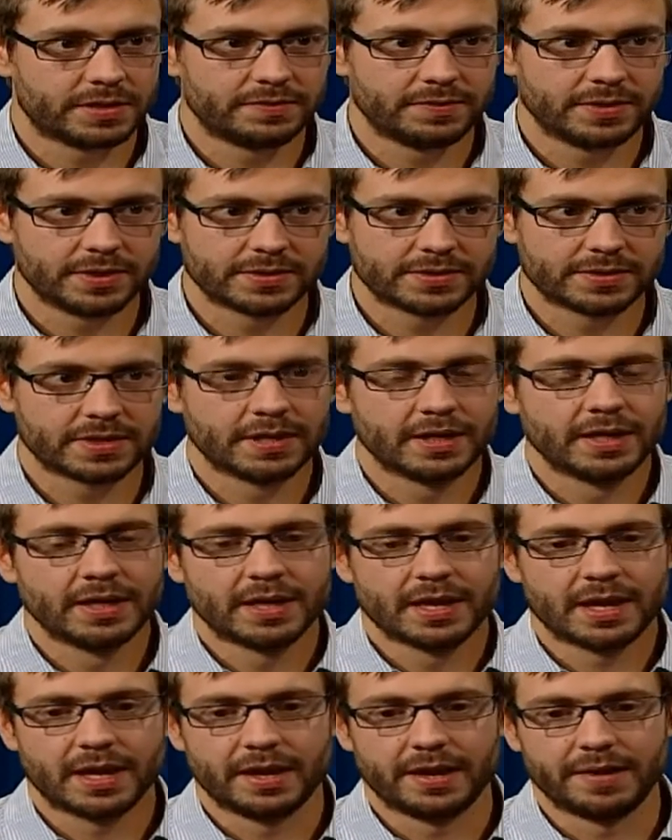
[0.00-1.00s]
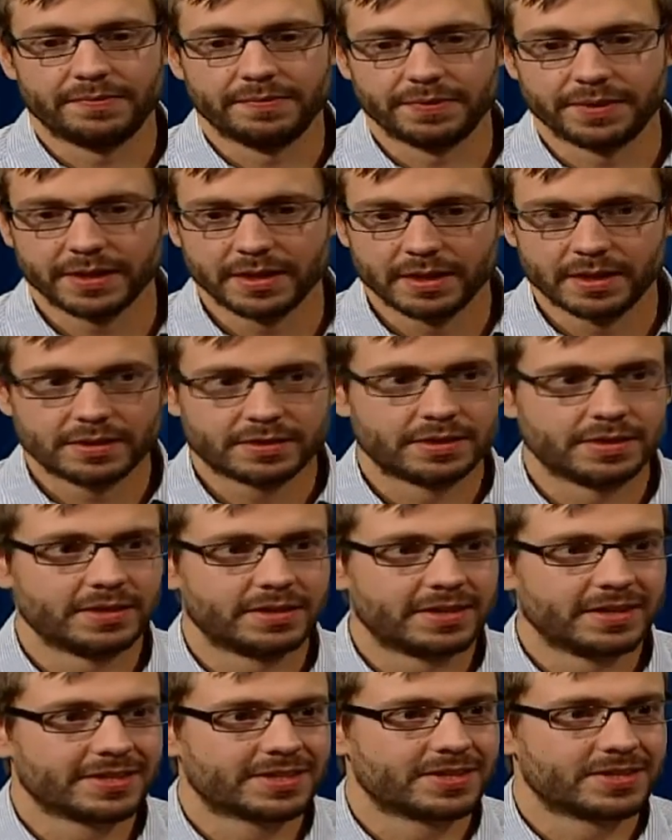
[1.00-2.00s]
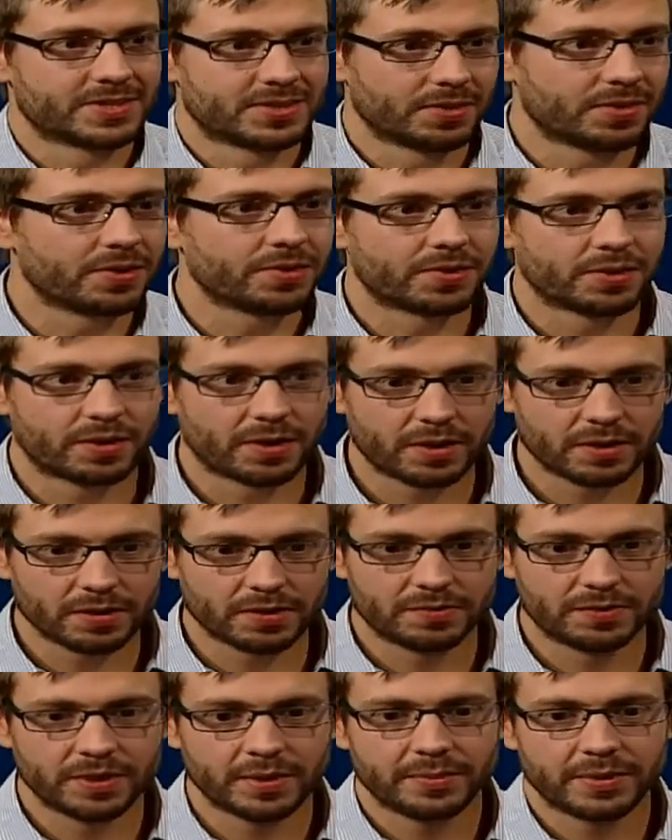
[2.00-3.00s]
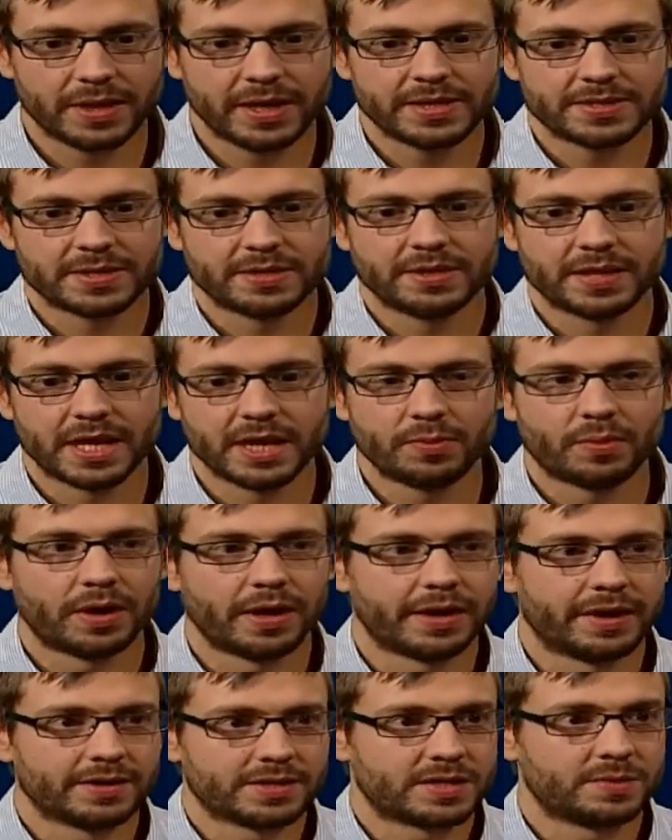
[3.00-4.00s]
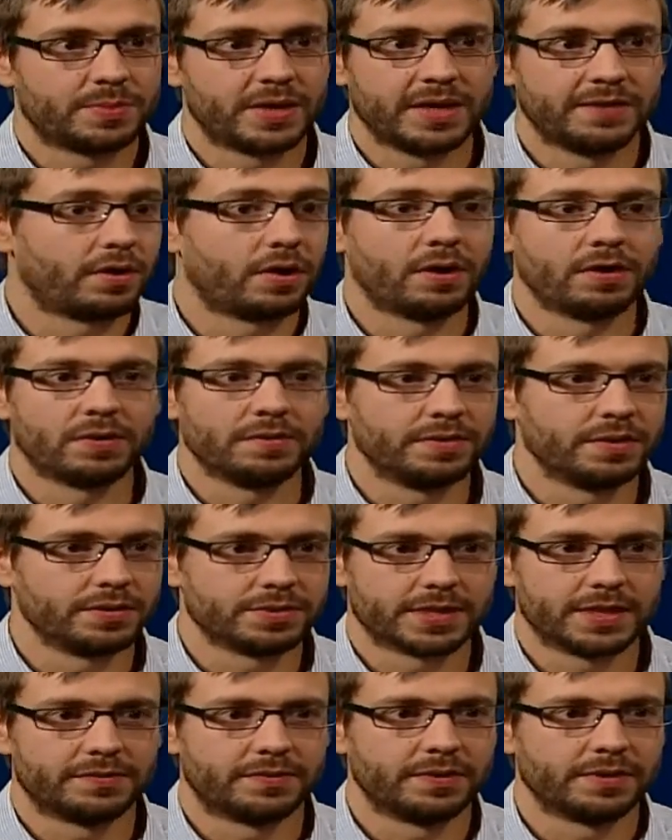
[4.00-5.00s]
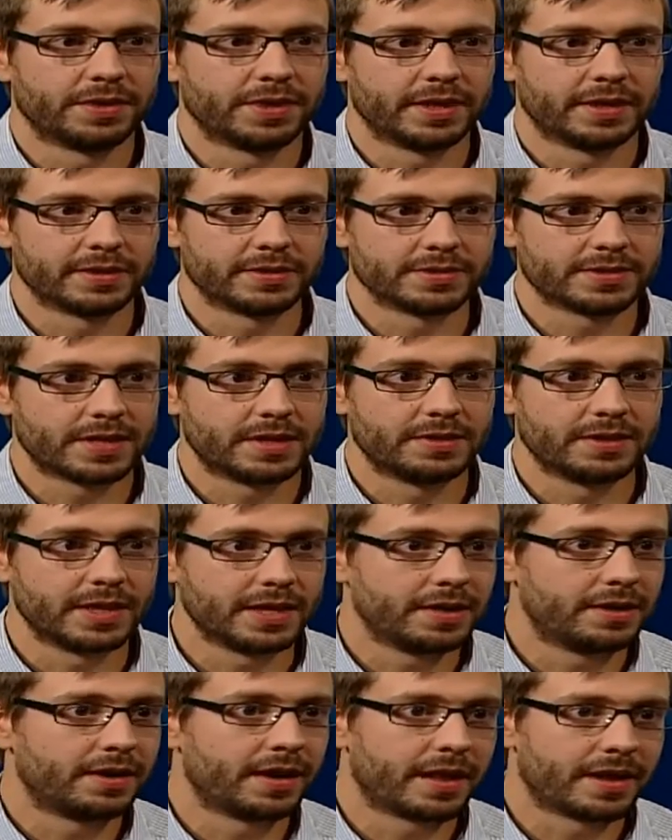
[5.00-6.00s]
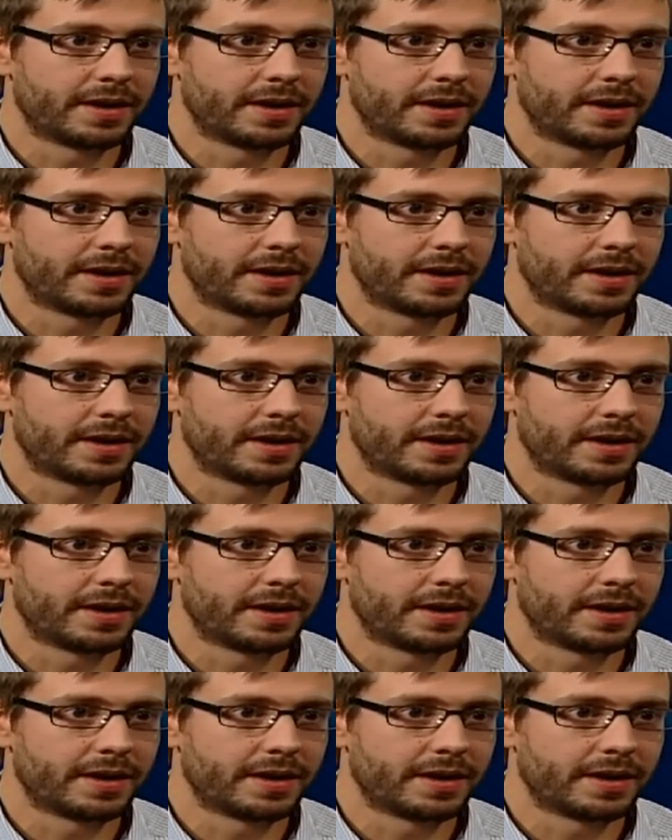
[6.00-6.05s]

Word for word: also sell us uh, cell phone service. Um, to, so, so, they're all over the place, and they want us to pay for